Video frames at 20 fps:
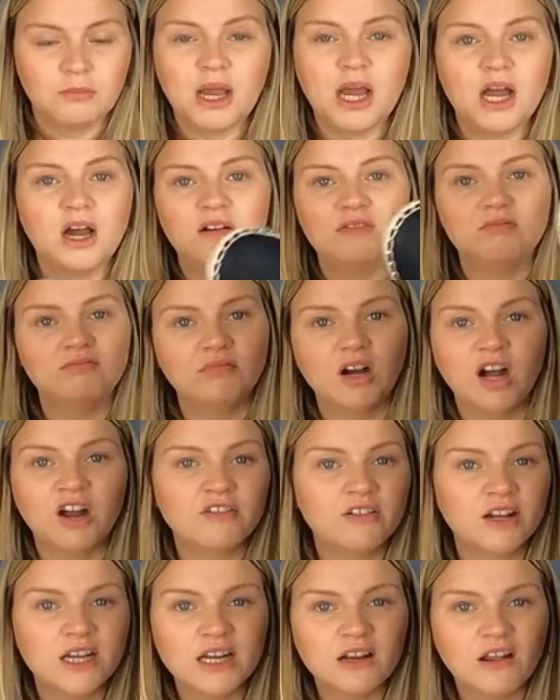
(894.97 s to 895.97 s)
but
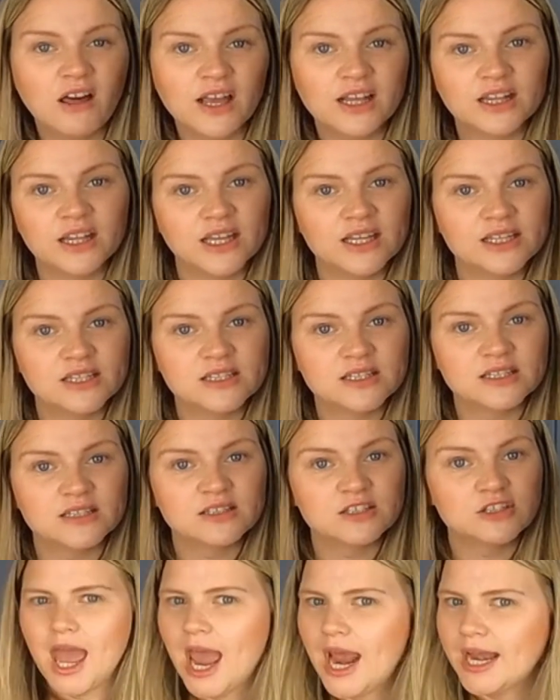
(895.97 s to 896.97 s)
I really like these.
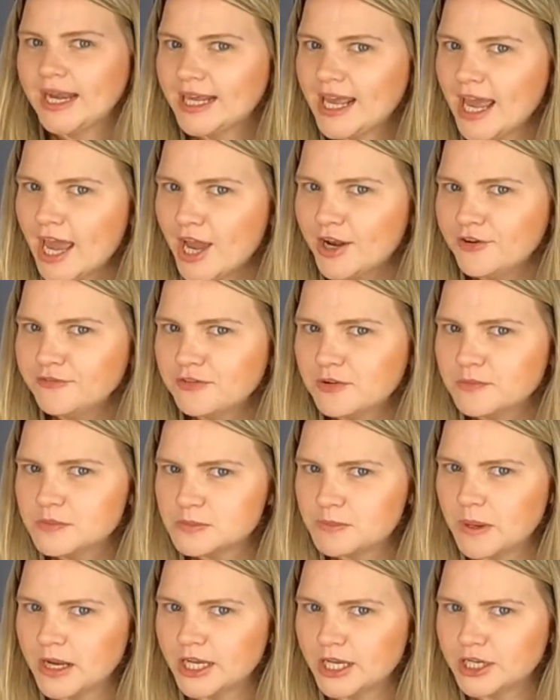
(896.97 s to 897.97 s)
And again, from
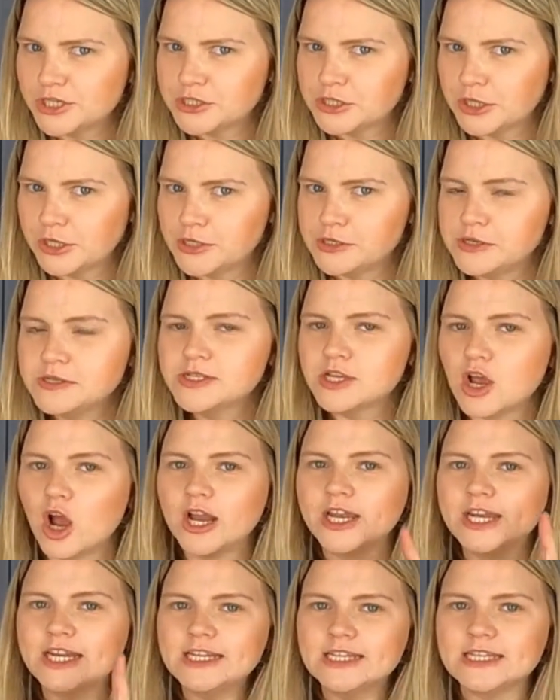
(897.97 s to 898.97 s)
Spend Less Shoes,
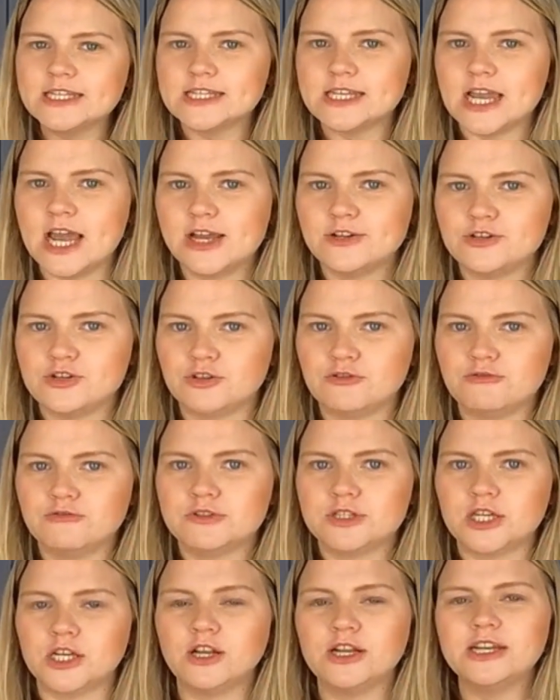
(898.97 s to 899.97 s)
I needed
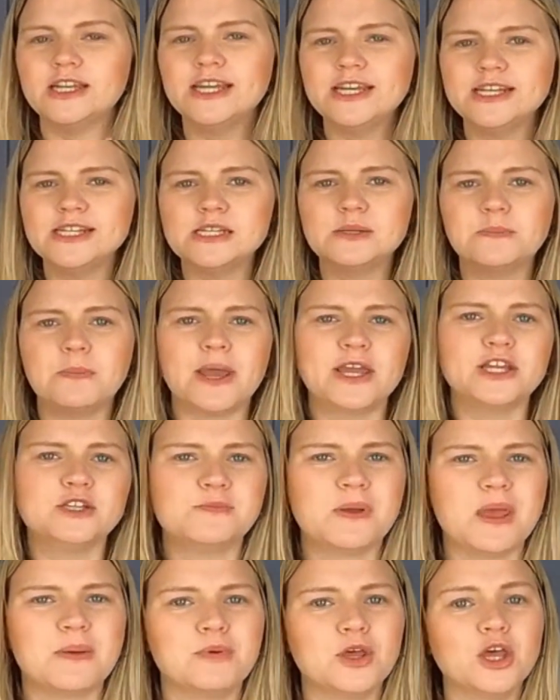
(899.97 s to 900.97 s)
sandals and I needed a
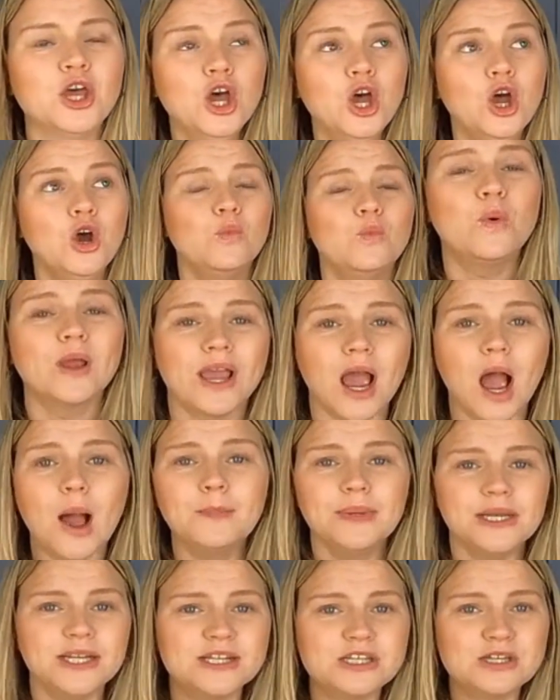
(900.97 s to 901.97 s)
beige pair, but we're
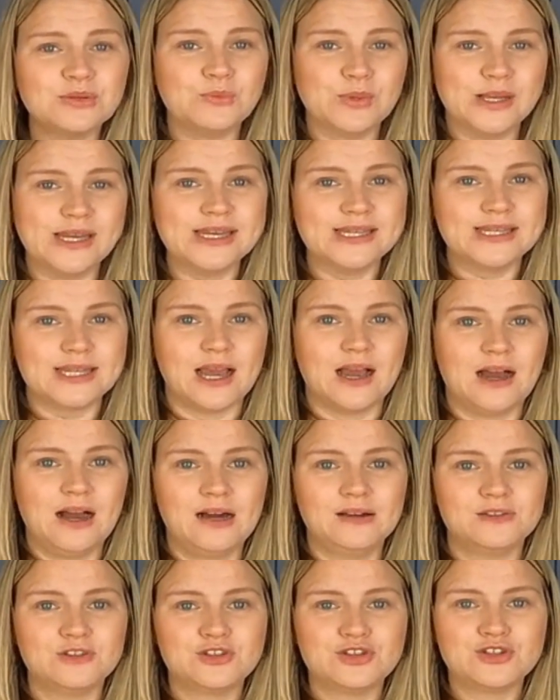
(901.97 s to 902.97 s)
coming into
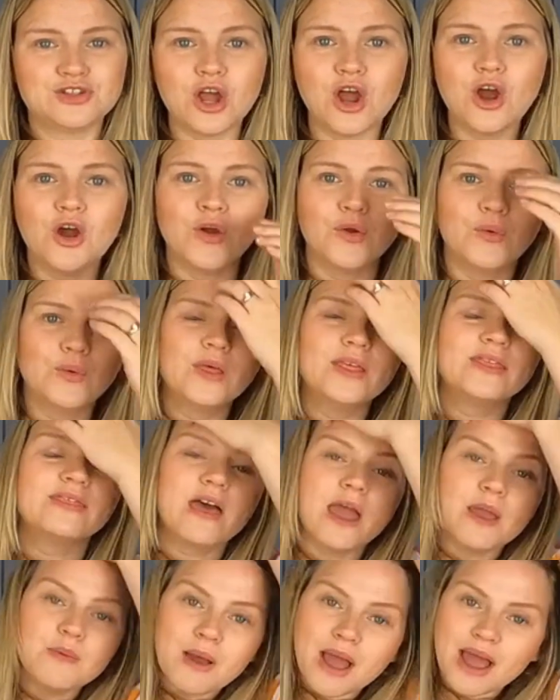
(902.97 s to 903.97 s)
winter, so
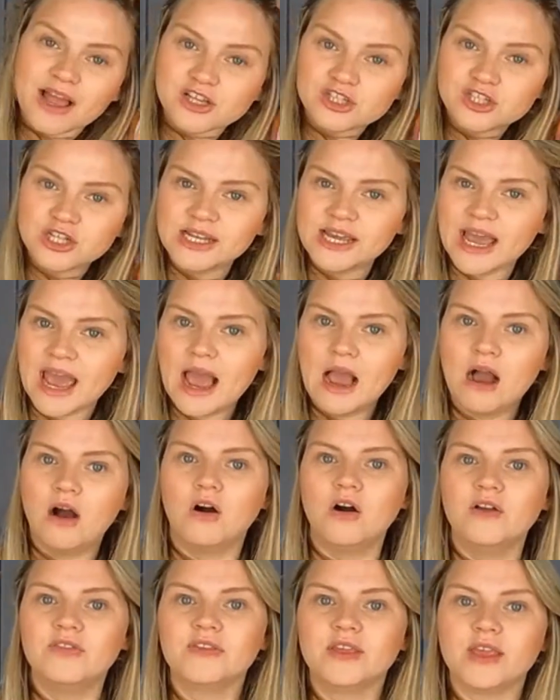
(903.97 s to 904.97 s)
they were actually
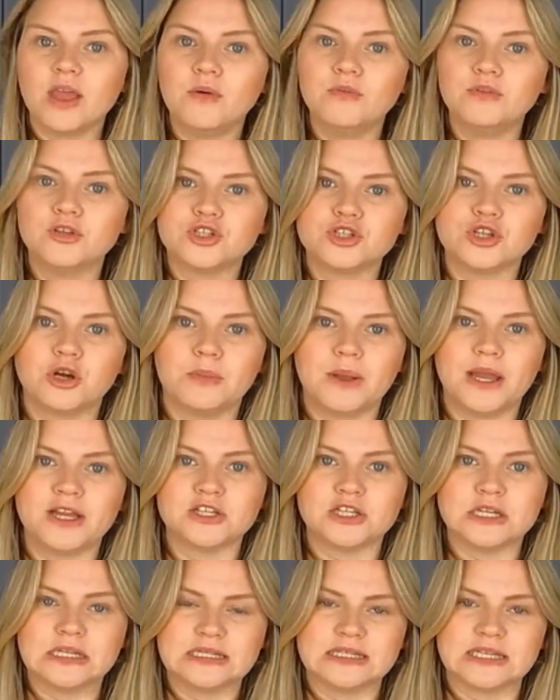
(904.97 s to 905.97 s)
out, and the girl in the shop
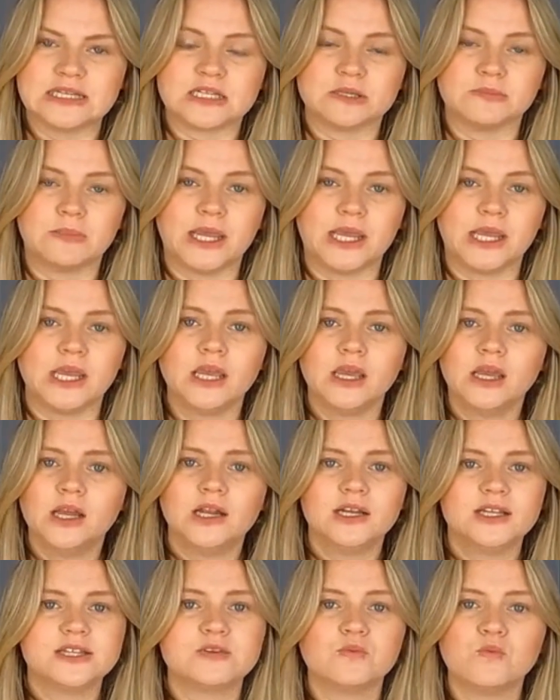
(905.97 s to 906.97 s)
actually said to me,
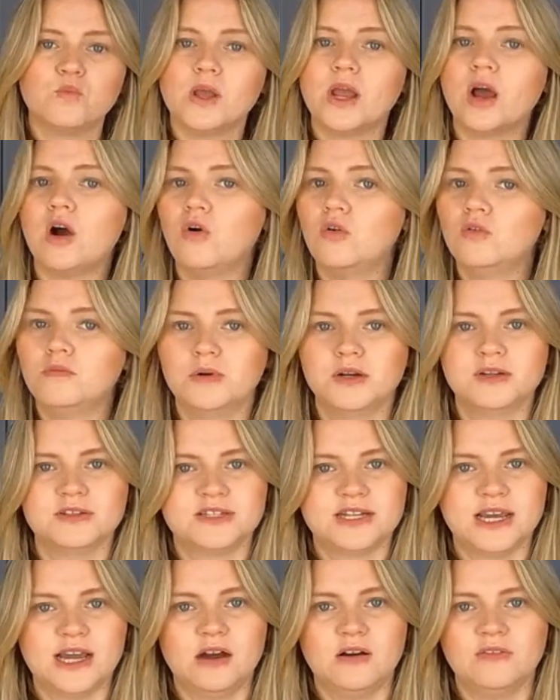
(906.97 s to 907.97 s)
listen, we are
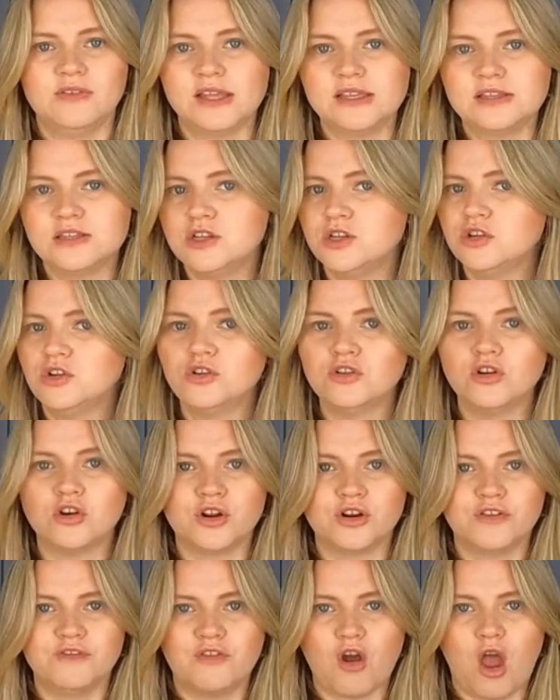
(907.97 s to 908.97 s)
almost out. You're
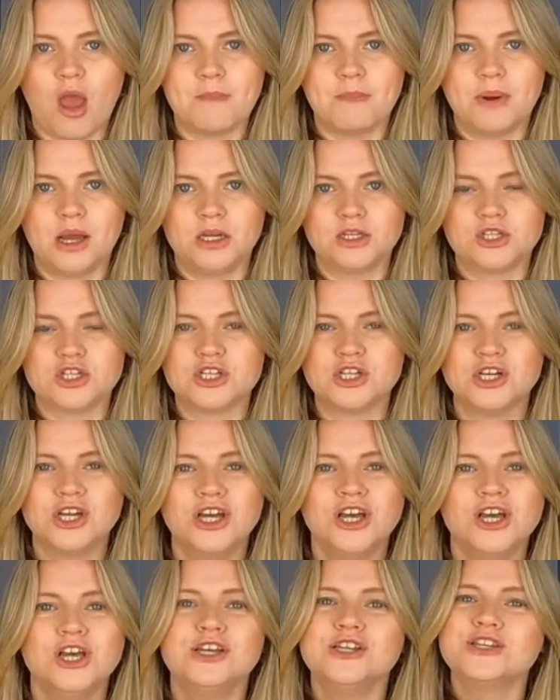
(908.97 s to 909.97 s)
not going to find much.
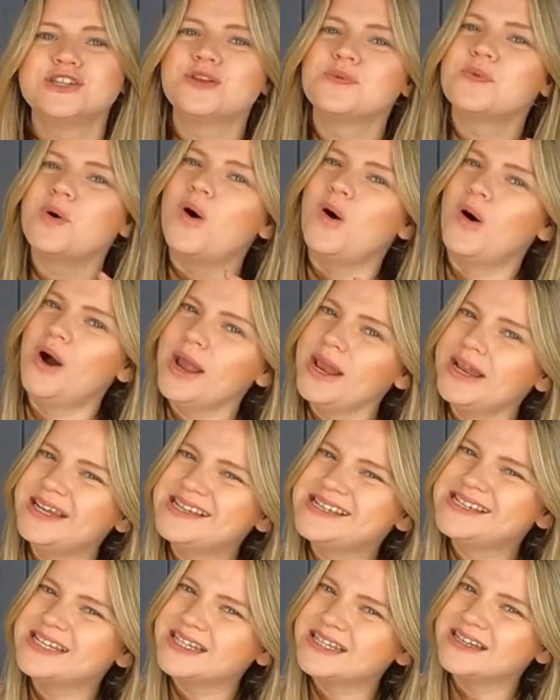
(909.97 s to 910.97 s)
So
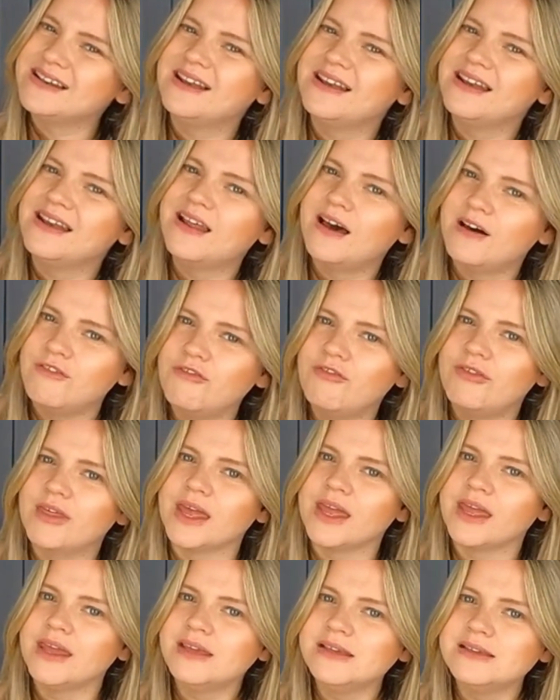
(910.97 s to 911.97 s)
I didn't love
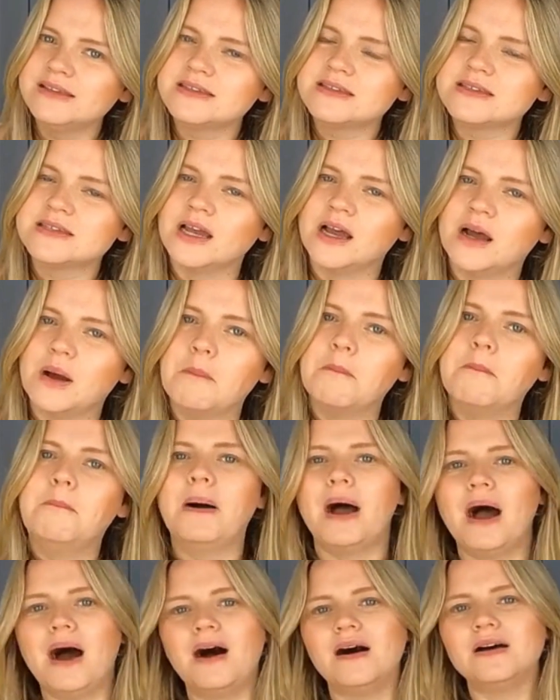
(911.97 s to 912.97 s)
these,
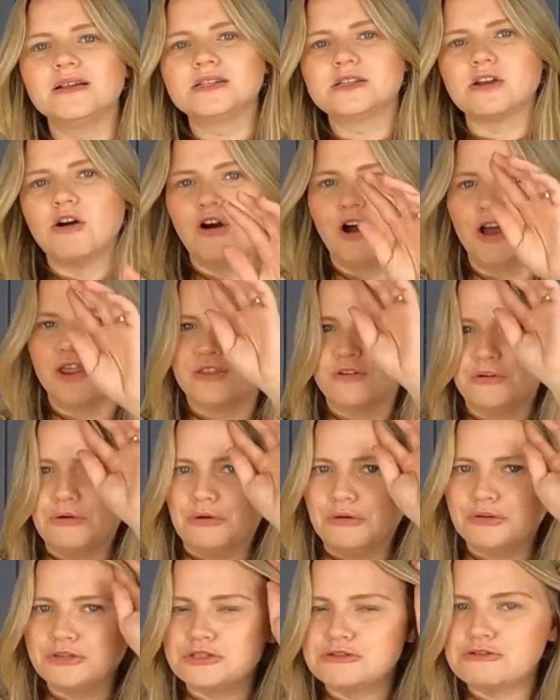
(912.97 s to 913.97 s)
but I
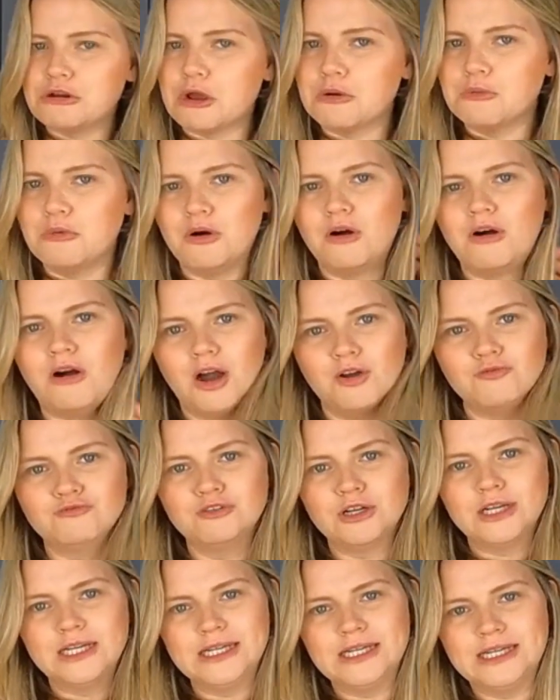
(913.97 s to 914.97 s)
thought, do you know what? I
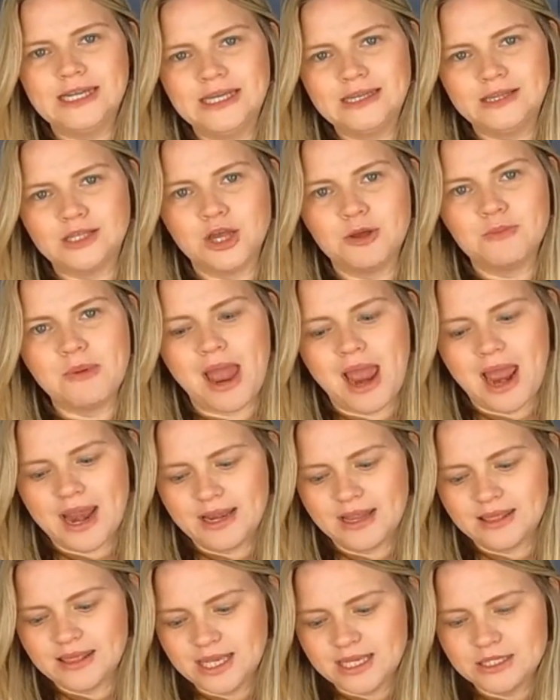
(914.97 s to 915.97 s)
really need them,
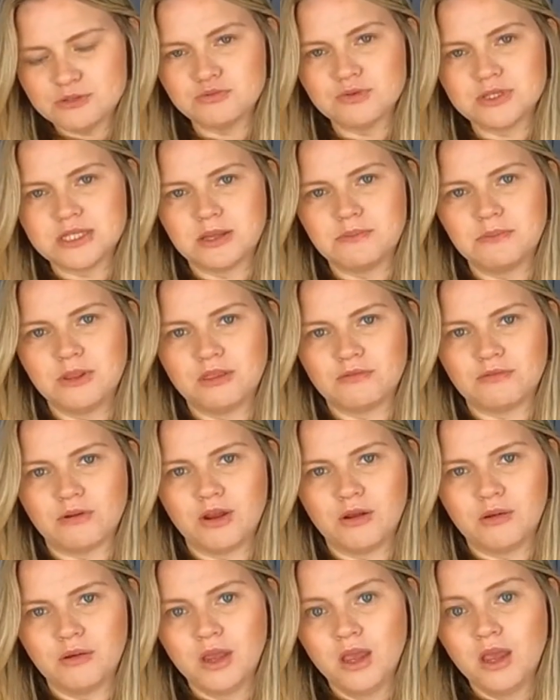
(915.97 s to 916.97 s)
and these will see me
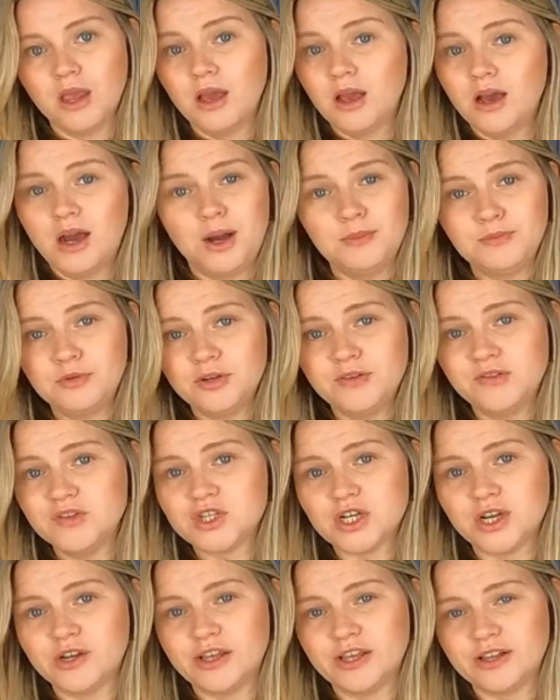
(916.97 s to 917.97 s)
through. I'm not
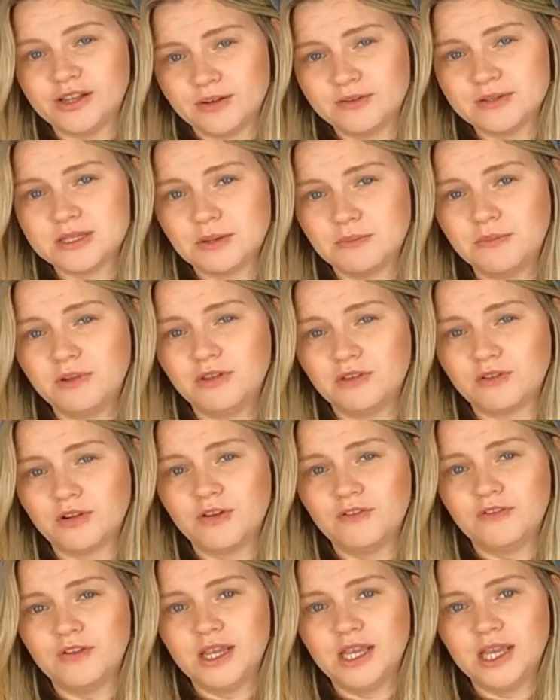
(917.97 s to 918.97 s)
even joking, they'll see me
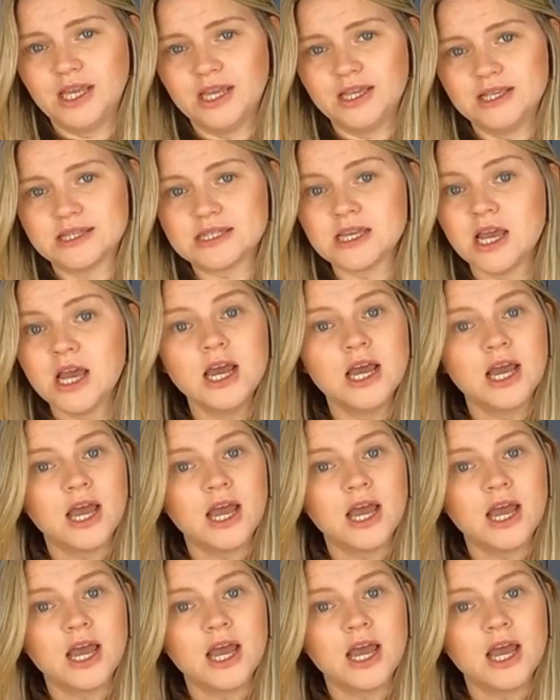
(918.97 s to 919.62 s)
through for years.